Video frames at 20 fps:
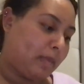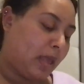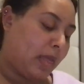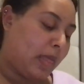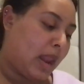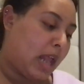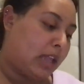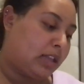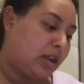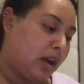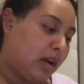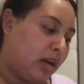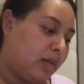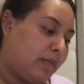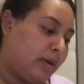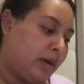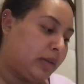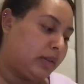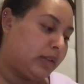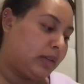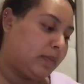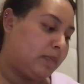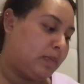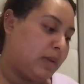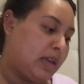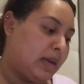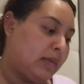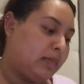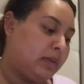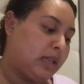And then I talked about the
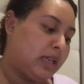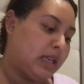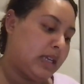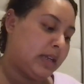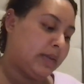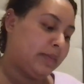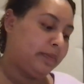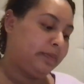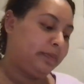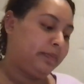BMD,